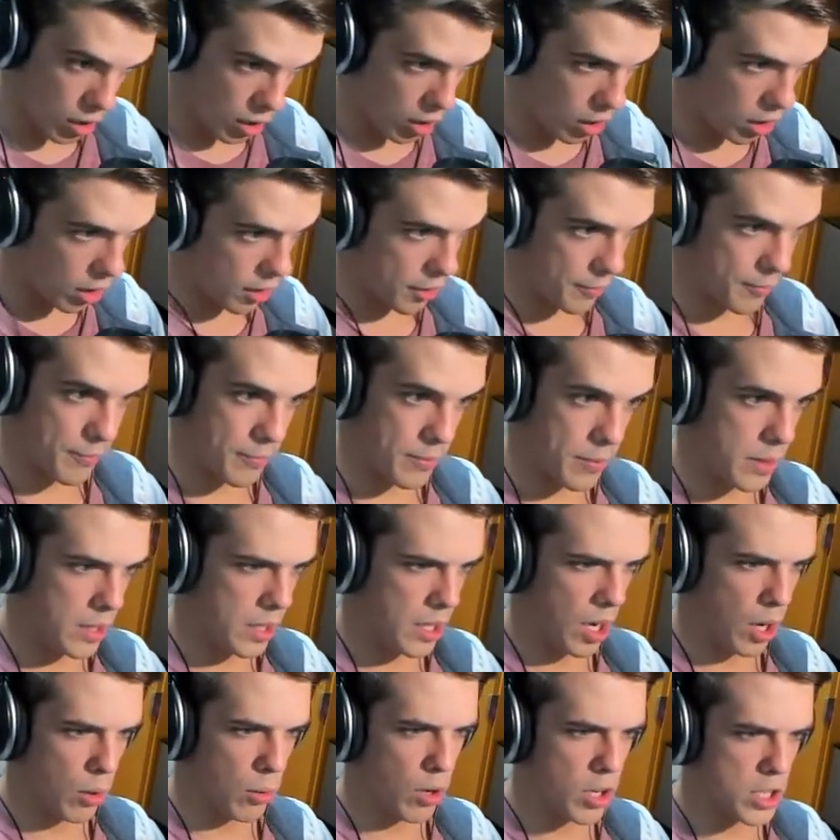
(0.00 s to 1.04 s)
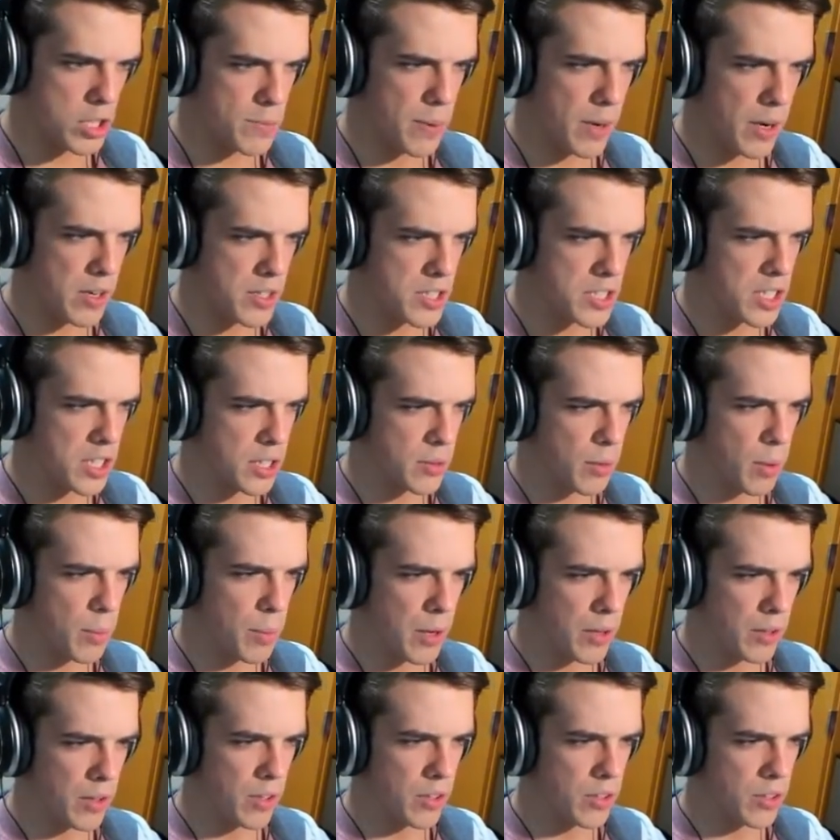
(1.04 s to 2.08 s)
Huh. Yeah, Ron's parents set them up
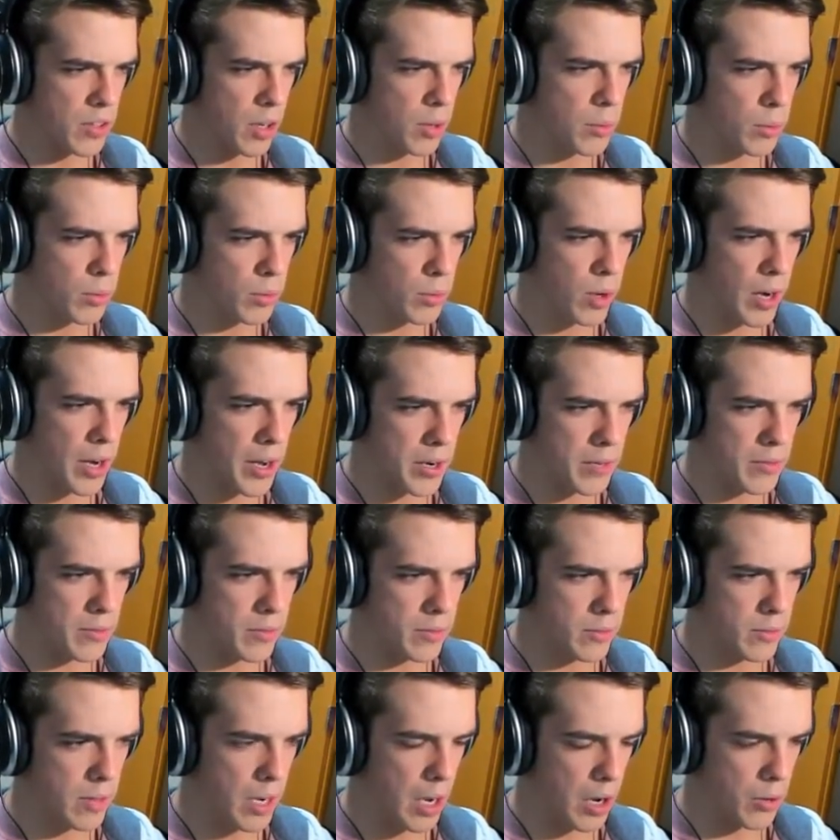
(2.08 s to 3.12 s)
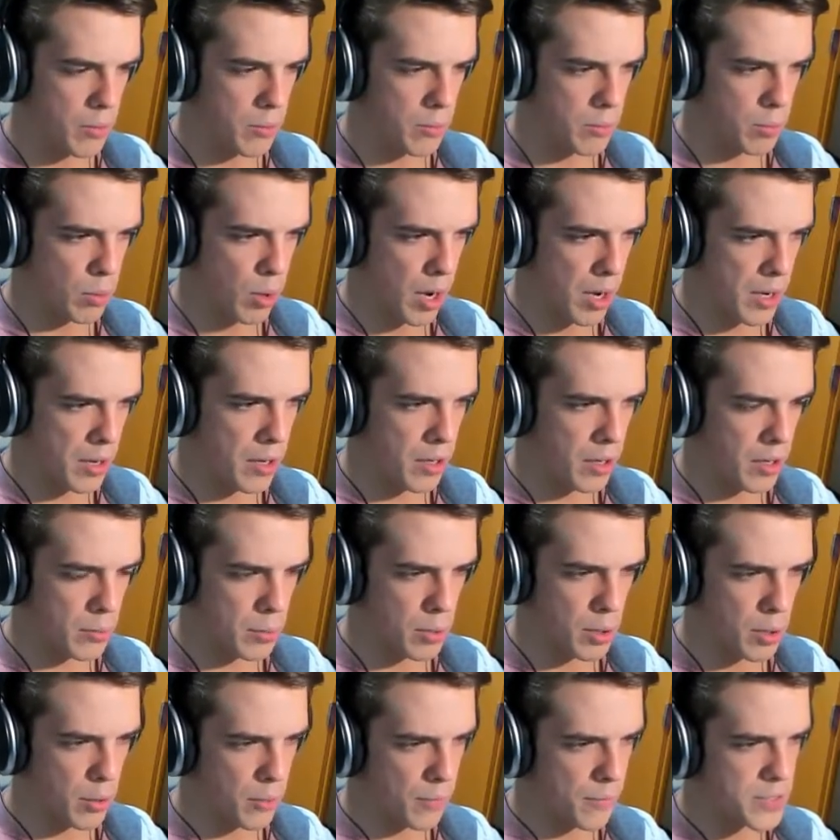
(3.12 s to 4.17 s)
out in a double wide, out in Br- uh,
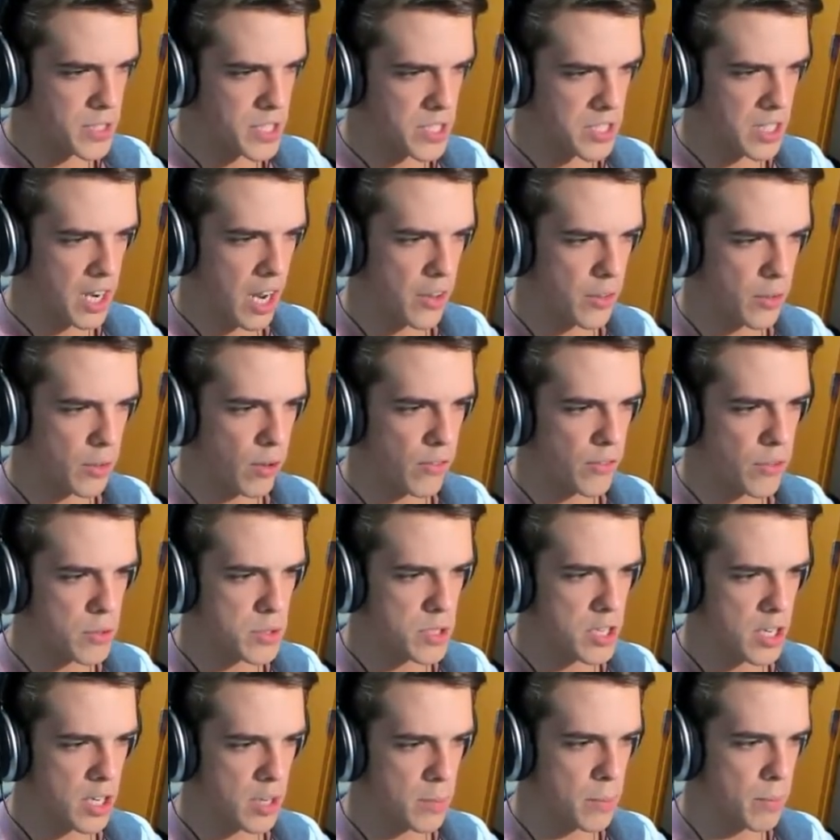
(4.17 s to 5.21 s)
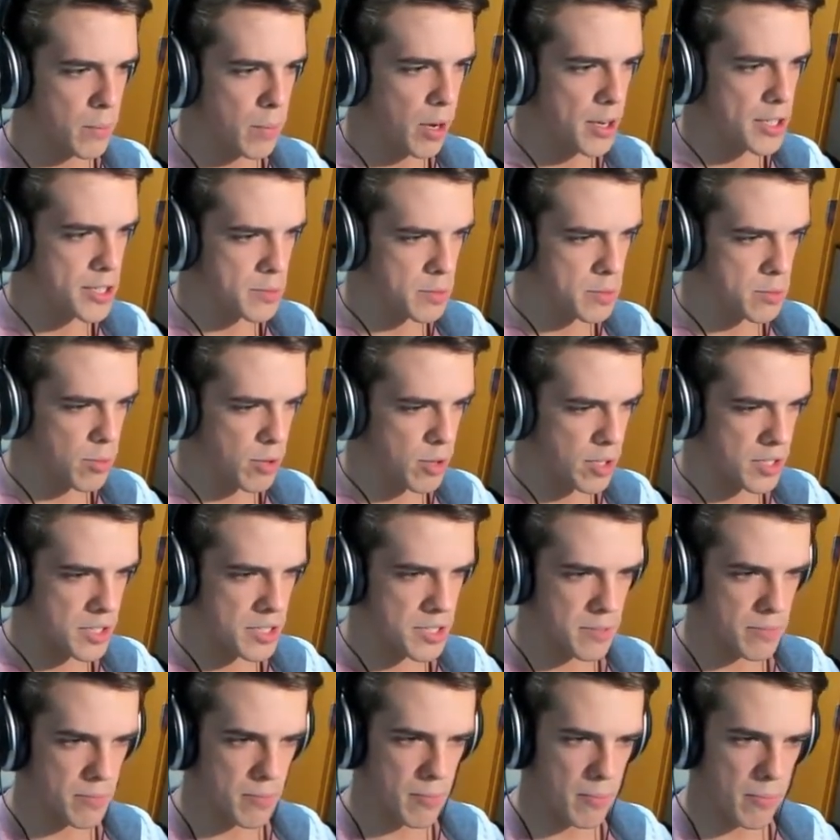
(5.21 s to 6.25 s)
Brittle, since Kathy refused to end up in Possum Springs.
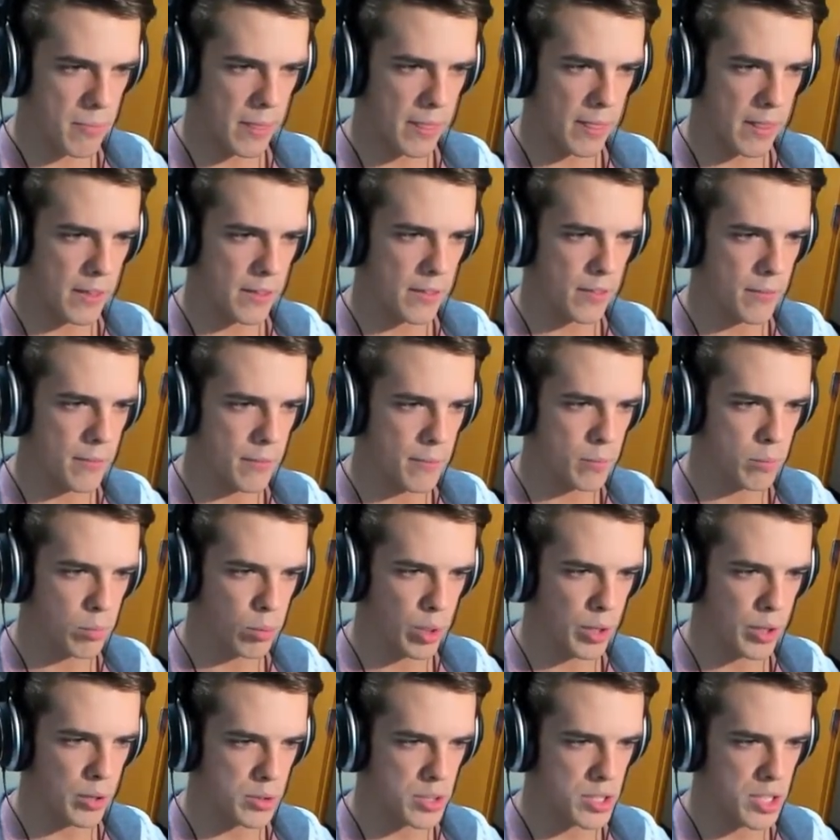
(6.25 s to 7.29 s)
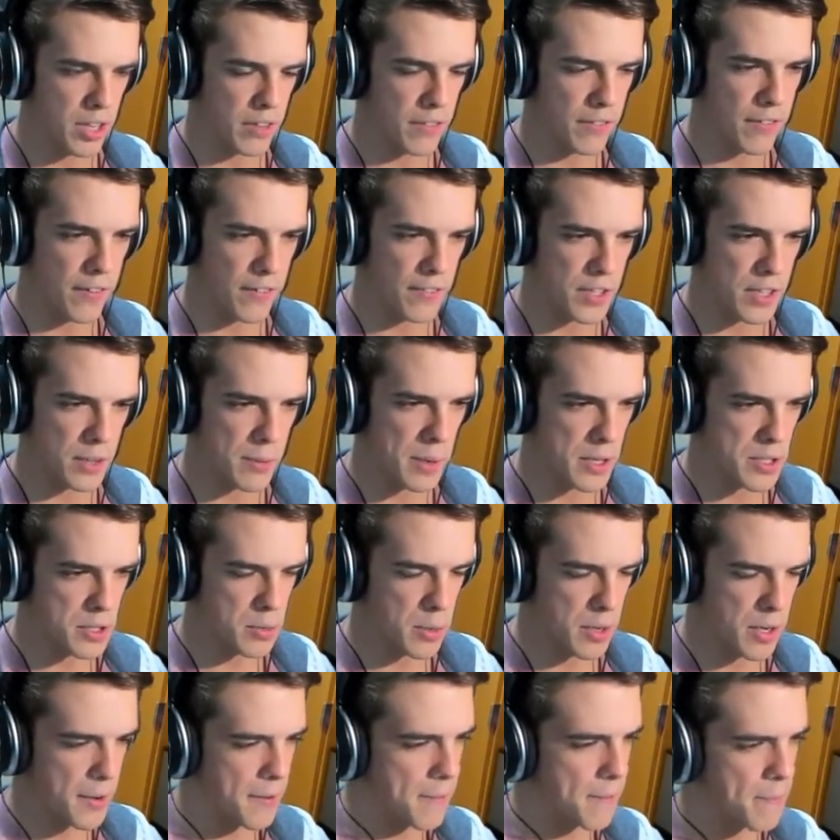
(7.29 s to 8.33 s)
Brittle's like 15 minutes
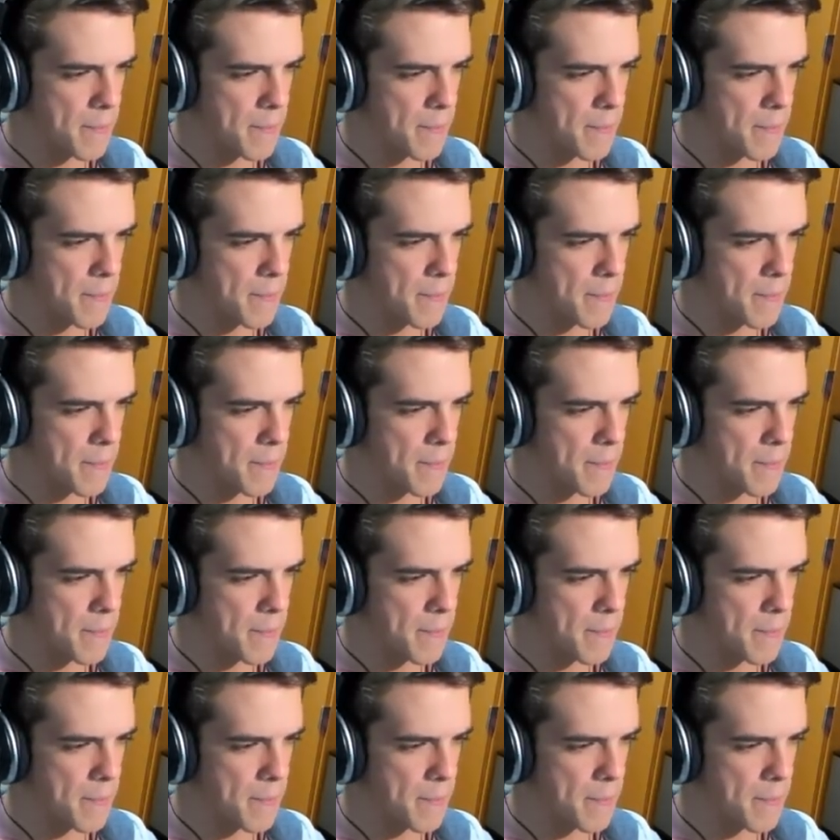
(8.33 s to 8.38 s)
away.